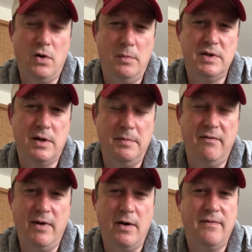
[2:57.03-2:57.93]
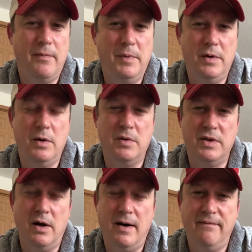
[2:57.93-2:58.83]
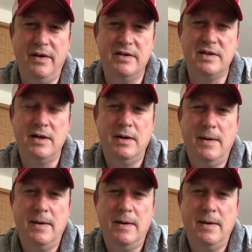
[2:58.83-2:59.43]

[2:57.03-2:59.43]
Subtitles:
Coleman's going to be very familiar with the offense.